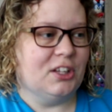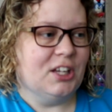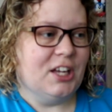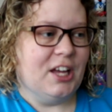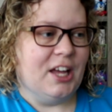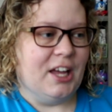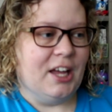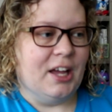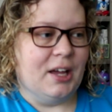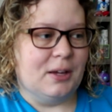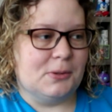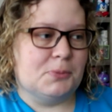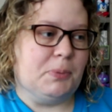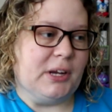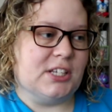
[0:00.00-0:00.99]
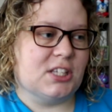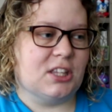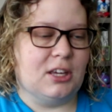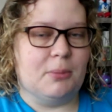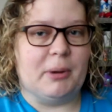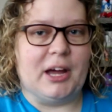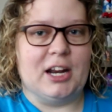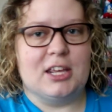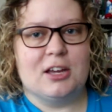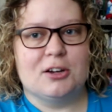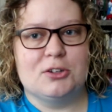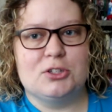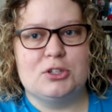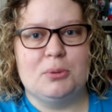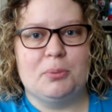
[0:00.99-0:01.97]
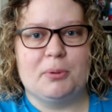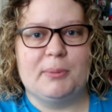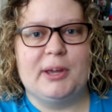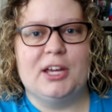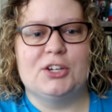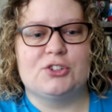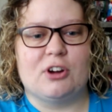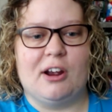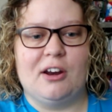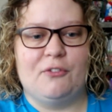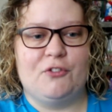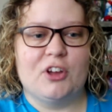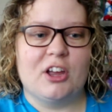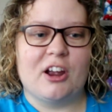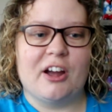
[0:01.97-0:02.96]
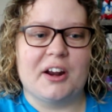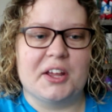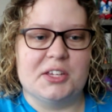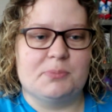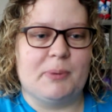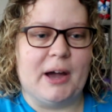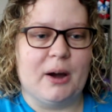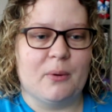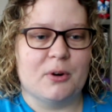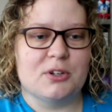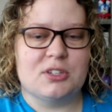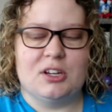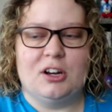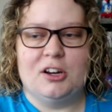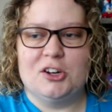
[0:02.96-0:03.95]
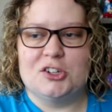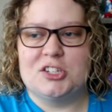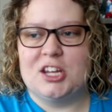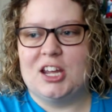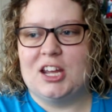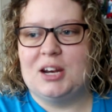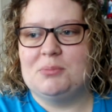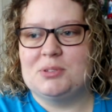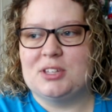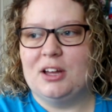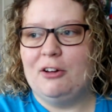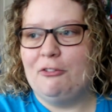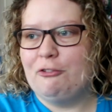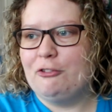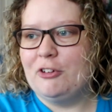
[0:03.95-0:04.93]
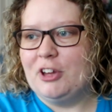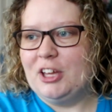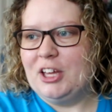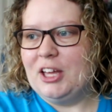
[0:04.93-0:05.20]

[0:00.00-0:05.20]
It was basically about a young Superman trying to figure out his powers and understand himself.